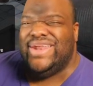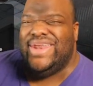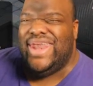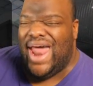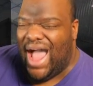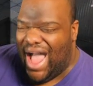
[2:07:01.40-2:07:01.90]

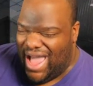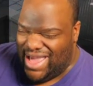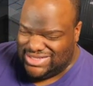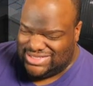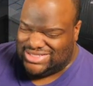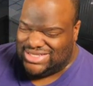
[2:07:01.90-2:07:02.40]

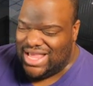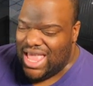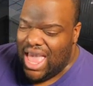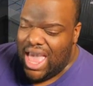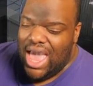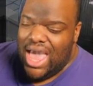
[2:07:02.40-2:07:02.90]
nice.
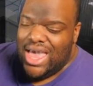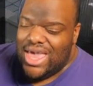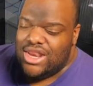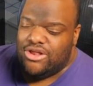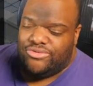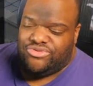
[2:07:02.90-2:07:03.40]

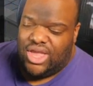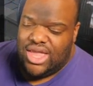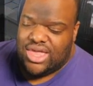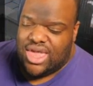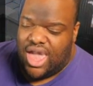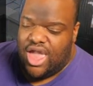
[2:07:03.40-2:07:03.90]
It'll
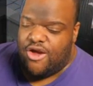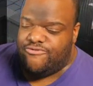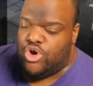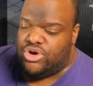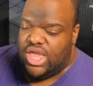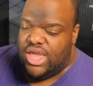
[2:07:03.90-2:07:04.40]
take care
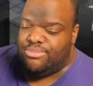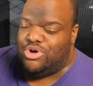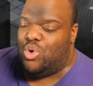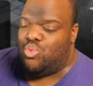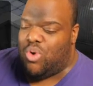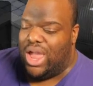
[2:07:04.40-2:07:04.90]
of
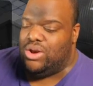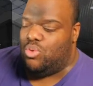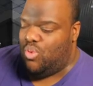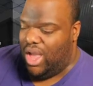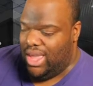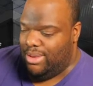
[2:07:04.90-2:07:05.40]
inhibitor right
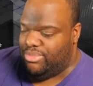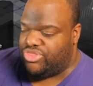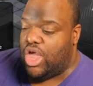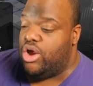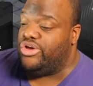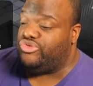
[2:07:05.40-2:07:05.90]
away,
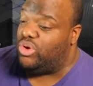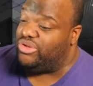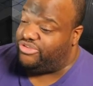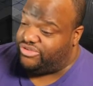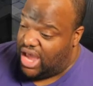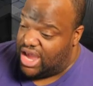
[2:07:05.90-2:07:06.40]
but there is
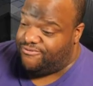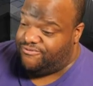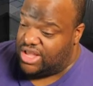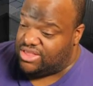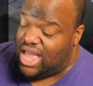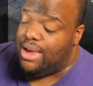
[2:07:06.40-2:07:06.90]
one side
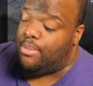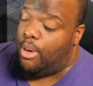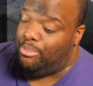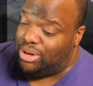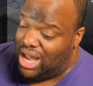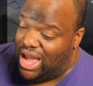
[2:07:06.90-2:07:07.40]
effect I am
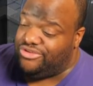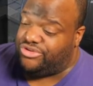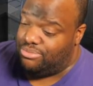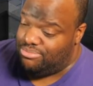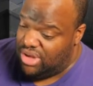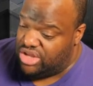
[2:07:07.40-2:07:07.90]

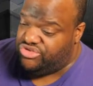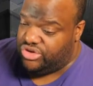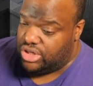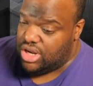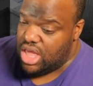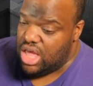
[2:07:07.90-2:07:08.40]
obliged to
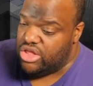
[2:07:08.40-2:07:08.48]
mention.